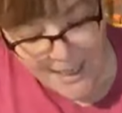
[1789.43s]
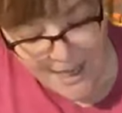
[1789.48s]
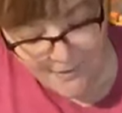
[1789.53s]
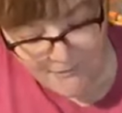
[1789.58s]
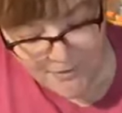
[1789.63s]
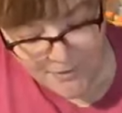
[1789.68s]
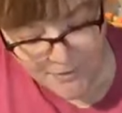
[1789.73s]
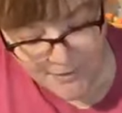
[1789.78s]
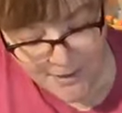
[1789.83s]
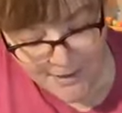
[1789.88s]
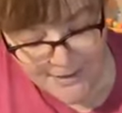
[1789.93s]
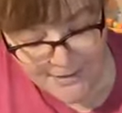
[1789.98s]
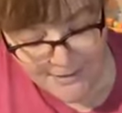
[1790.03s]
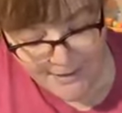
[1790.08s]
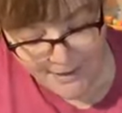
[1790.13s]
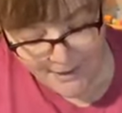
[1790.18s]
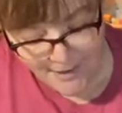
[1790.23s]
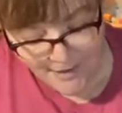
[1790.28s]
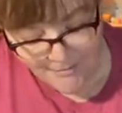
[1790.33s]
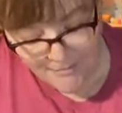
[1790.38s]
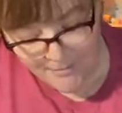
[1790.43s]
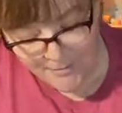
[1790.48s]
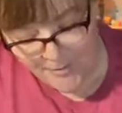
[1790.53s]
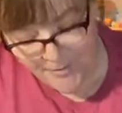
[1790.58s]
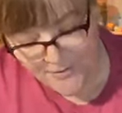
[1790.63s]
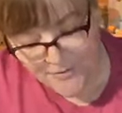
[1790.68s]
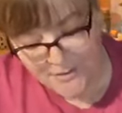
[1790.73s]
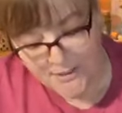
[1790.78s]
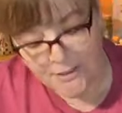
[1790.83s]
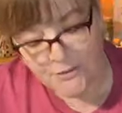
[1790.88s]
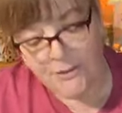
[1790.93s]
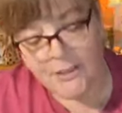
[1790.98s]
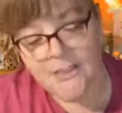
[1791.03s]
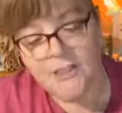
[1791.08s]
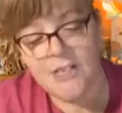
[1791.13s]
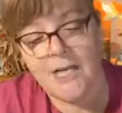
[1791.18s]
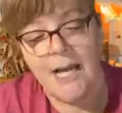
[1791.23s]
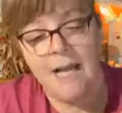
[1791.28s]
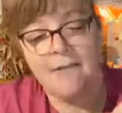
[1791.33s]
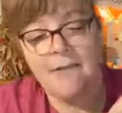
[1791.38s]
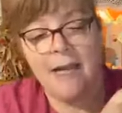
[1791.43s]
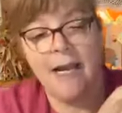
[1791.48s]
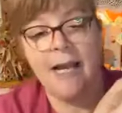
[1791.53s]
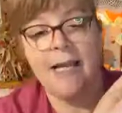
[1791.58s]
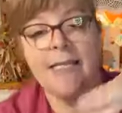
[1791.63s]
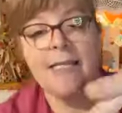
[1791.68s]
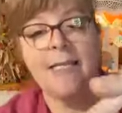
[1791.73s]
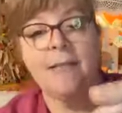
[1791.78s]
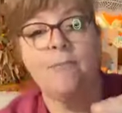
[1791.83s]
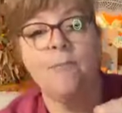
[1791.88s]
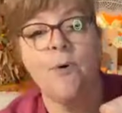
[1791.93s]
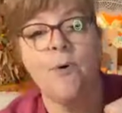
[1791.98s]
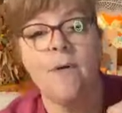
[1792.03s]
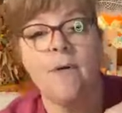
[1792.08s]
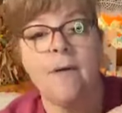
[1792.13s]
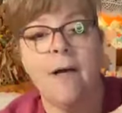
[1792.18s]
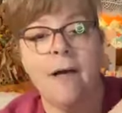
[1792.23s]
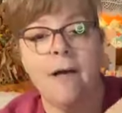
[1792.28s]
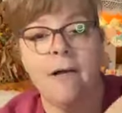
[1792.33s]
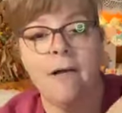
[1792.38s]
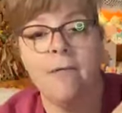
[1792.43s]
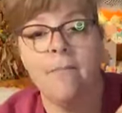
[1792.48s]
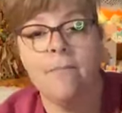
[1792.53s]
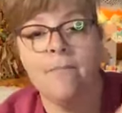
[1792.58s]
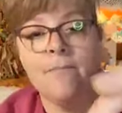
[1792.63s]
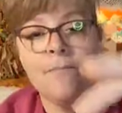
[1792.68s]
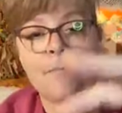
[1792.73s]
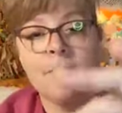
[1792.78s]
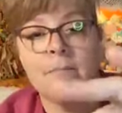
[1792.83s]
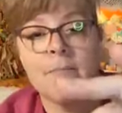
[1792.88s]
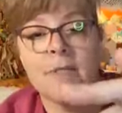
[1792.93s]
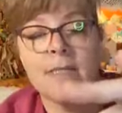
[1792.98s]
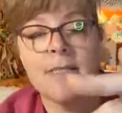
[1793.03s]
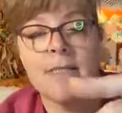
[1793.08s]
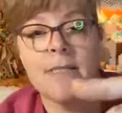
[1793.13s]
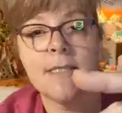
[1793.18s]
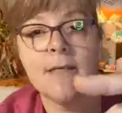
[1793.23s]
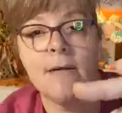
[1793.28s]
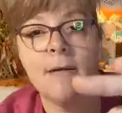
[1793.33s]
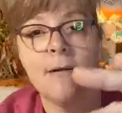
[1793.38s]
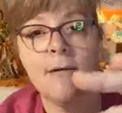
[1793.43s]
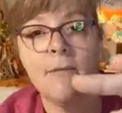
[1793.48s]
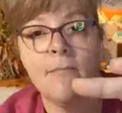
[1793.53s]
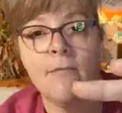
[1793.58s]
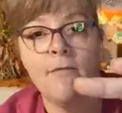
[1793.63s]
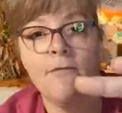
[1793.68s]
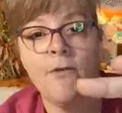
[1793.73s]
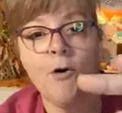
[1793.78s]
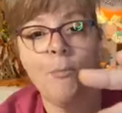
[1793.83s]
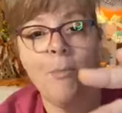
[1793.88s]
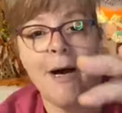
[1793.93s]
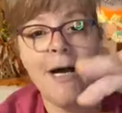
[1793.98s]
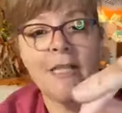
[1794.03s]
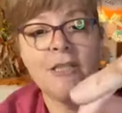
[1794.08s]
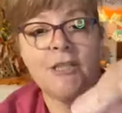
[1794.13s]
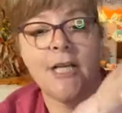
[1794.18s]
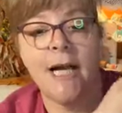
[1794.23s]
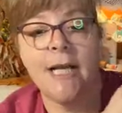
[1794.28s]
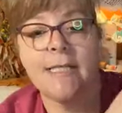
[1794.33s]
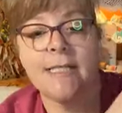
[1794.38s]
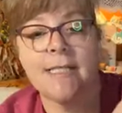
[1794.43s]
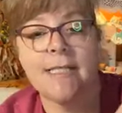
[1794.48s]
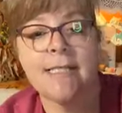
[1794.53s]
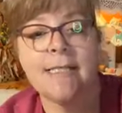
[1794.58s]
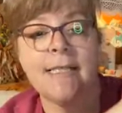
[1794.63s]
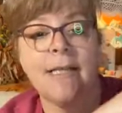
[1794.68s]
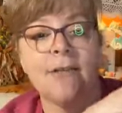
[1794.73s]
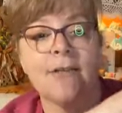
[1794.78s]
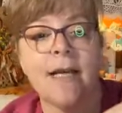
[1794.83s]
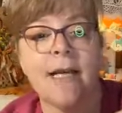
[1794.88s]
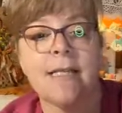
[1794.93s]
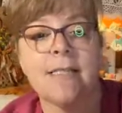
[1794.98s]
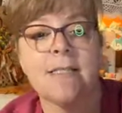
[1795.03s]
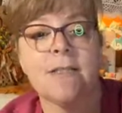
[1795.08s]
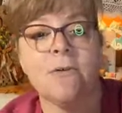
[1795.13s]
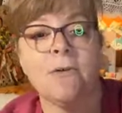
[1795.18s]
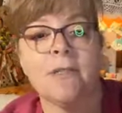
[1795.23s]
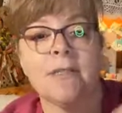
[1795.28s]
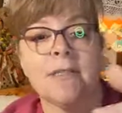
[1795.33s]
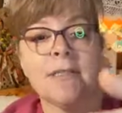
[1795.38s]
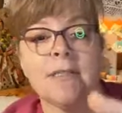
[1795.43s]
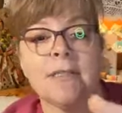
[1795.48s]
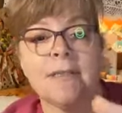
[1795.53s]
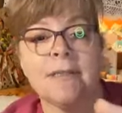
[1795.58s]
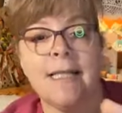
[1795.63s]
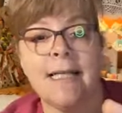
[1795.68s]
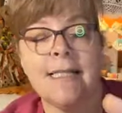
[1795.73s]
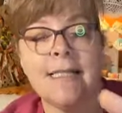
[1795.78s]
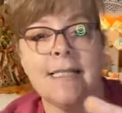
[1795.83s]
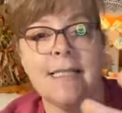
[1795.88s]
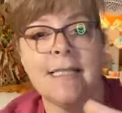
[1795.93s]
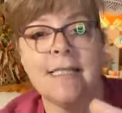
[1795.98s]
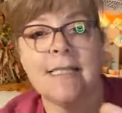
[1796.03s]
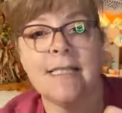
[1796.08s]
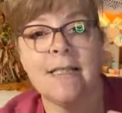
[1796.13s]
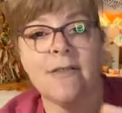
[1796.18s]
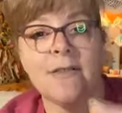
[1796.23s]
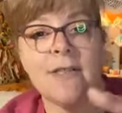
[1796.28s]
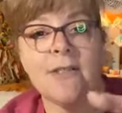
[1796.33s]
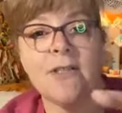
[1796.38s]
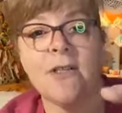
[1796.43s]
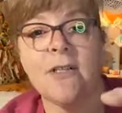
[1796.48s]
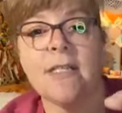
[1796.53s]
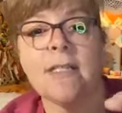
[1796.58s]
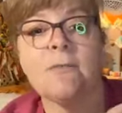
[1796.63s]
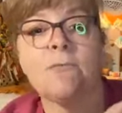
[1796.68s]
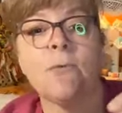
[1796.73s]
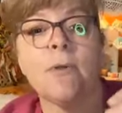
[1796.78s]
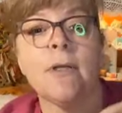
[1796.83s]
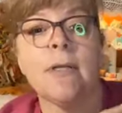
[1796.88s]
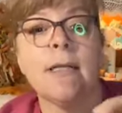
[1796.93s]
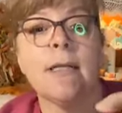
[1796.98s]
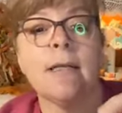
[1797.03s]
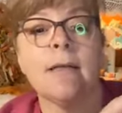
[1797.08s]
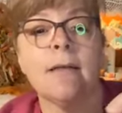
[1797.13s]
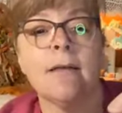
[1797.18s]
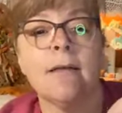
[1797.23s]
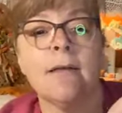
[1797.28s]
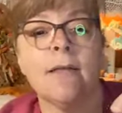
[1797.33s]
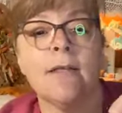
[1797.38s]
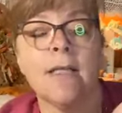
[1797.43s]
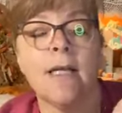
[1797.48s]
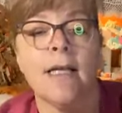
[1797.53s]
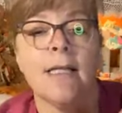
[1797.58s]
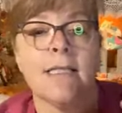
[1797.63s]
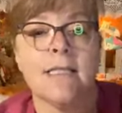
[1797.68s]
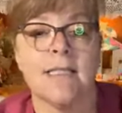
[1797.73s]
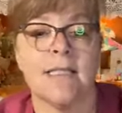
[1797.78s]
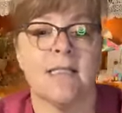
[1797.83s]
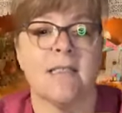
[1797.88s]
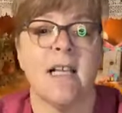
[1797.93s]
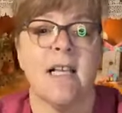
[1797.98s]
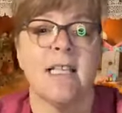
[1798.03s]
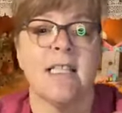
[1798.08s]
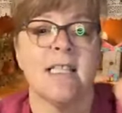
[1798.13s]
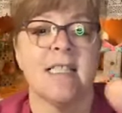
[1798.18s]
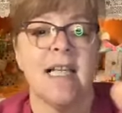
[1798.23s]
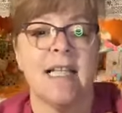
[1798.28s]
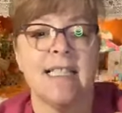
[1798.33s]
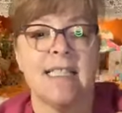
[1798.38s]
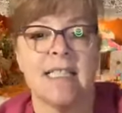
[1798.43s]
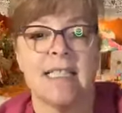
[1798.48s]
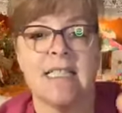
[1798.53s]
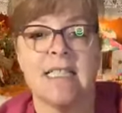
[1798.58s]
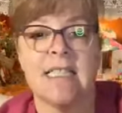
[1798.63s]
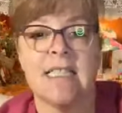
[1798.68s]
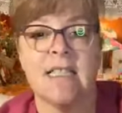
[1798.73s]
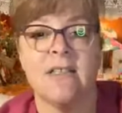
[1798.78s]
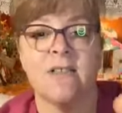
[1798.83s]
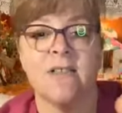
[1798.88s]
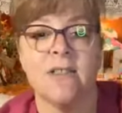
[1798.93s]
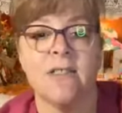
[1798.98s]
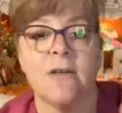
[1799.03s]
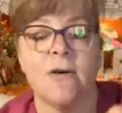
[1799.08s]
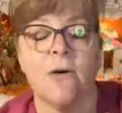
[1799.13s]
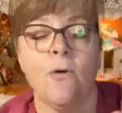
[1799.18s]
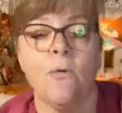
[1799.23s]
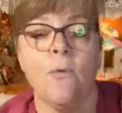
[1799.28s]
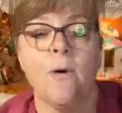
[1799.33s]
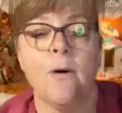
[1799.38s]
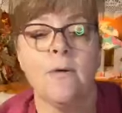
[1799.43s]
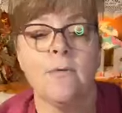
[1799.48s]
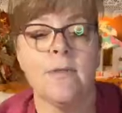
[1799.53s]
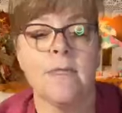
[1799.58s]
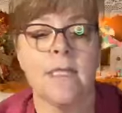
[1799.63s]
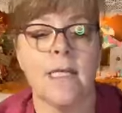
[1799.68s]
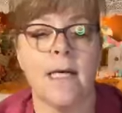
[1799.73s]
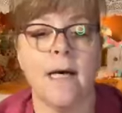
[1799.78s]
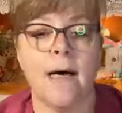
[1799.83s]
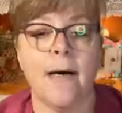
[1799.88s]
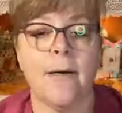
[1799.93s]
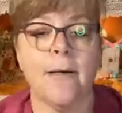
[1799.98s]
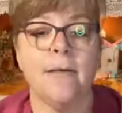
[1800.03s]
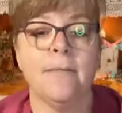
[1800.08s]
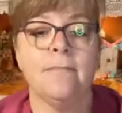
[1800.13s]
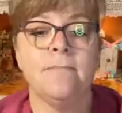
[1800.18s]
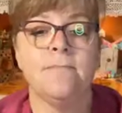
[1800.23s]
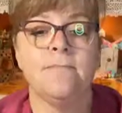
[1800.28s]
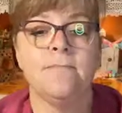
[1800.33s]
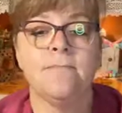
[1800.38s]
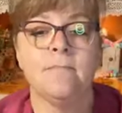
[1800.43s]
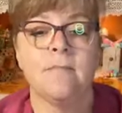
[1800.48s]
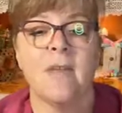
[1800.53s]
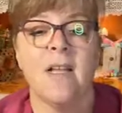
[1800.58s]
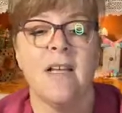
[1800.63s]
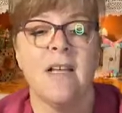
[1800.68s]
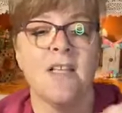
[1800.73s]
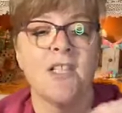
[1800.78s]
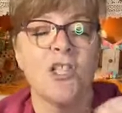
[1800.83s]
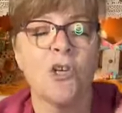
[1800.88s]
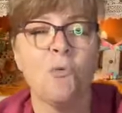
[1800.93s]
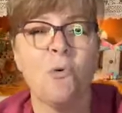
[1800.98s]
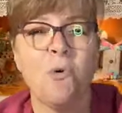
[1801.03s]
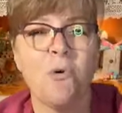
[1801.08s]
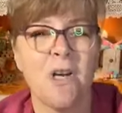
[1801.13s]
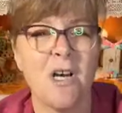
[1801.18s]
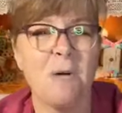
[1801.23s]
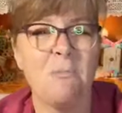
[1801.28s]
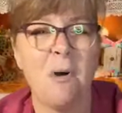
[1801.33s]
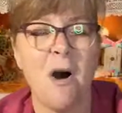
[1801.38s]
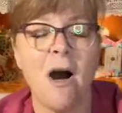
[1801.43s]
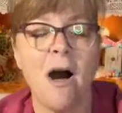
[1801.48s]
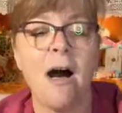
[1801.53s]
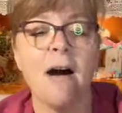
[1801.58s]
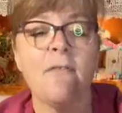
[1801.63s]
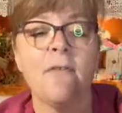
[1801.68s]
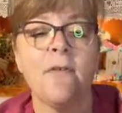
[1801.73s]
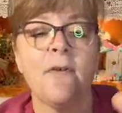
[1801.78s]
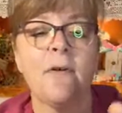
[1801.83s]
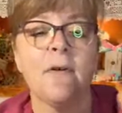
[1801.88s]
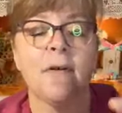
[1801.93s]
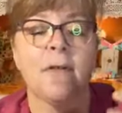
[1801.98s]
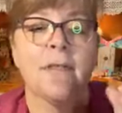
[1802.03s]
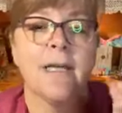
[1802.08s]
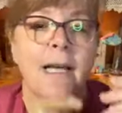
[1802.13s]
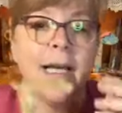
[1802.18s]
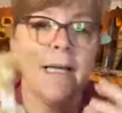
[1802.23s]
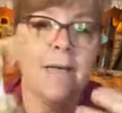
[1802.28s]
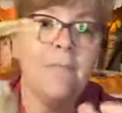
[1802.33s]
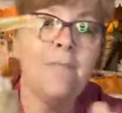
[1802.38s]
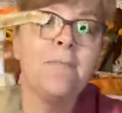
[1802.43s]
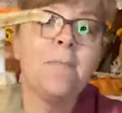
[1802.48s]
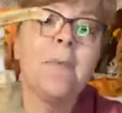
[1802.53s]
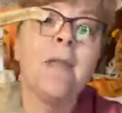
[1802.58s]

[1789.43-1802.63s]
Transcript: After I put the grunge on that, I did put some faux podge on to seal that, so it's nice and sealed, and then it's really good. It's nice and sealed, so it won't come off. Okay.